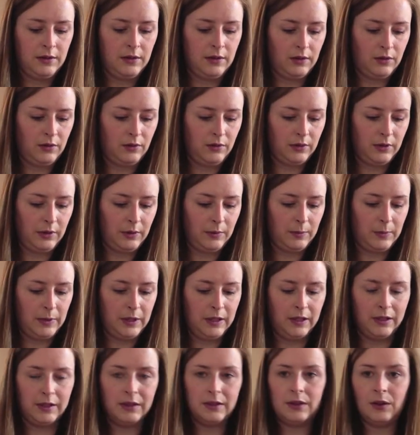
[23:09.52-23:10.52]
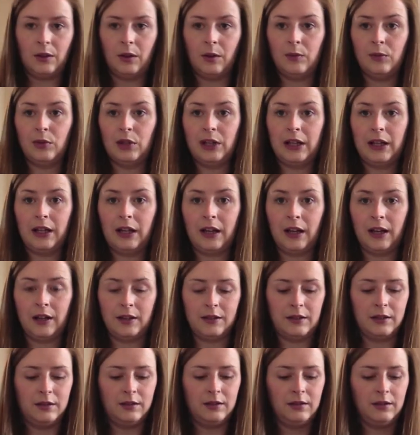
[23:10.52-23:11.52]
Thought that'd be nice, so I'm really
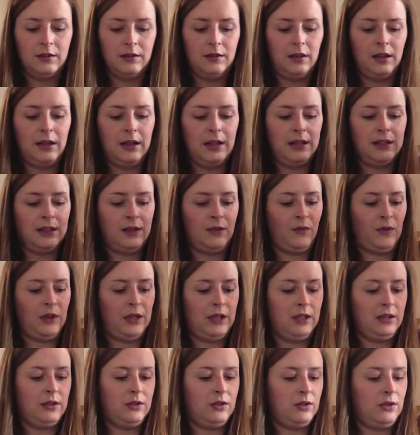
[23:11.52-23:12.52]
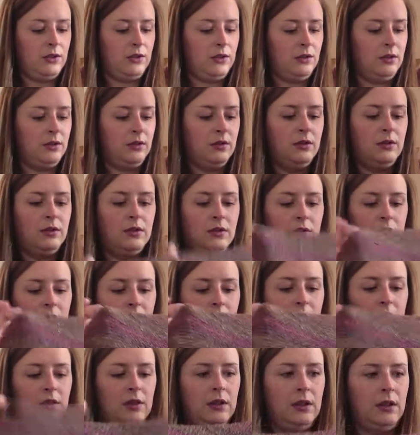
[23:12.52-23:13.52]
glad that it is finished.
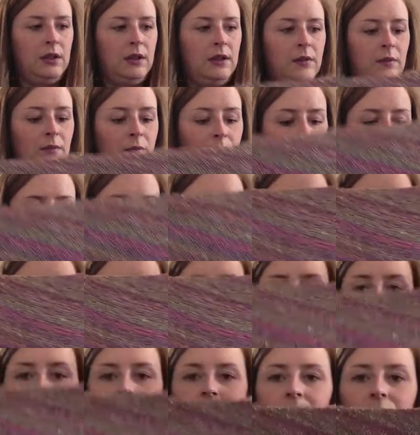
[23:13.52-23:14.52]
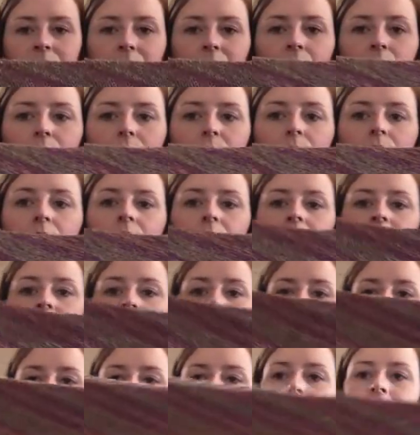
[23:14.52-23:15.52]
But it's so,
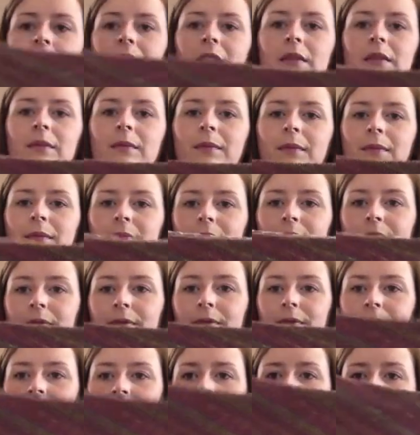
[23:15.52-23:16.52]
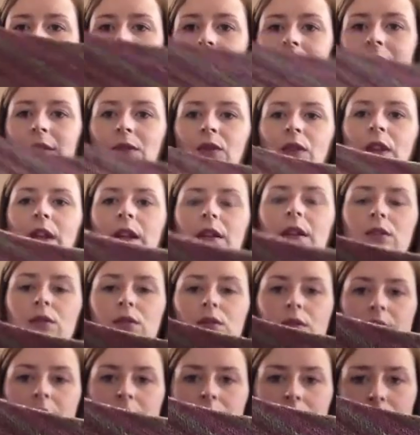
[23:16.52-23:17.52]
like, I can't even get it
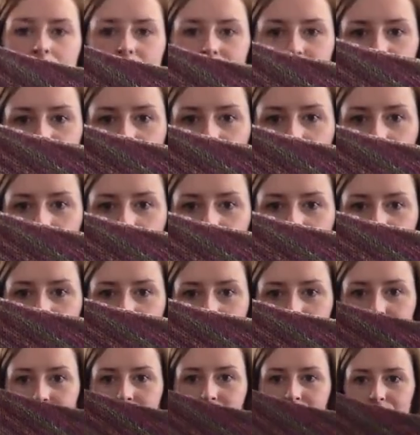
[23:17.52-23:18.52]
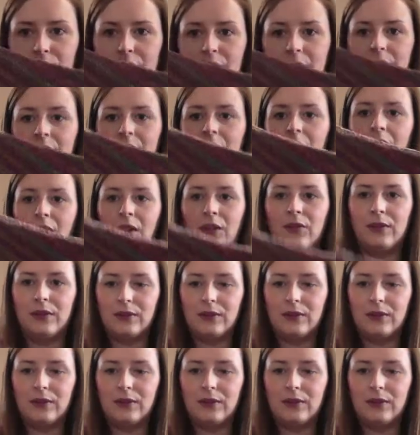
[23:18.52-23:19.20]
all into the shot when it's folded in half.